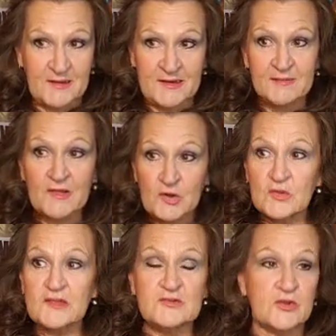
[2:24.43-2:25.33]
And it
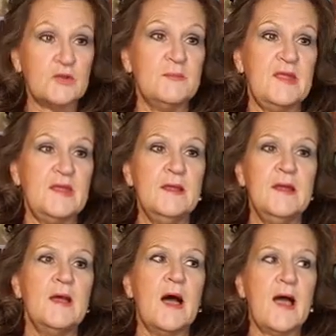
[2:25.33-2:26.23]
literally took me
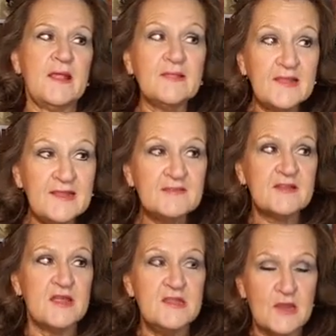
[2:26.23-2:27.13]
at least
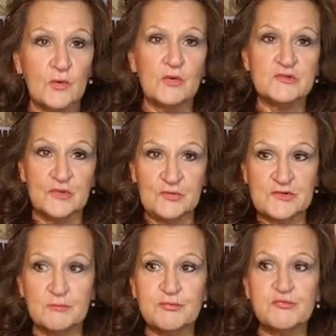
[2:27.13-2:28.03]
a year or two
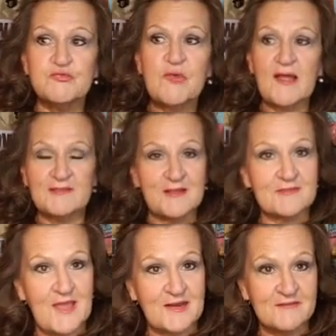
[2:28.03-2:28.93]
to
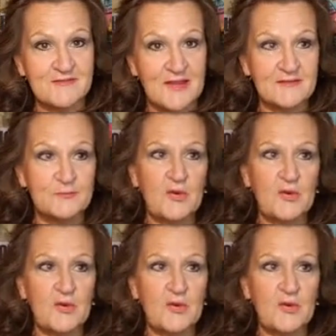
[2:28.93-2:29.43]
process that event,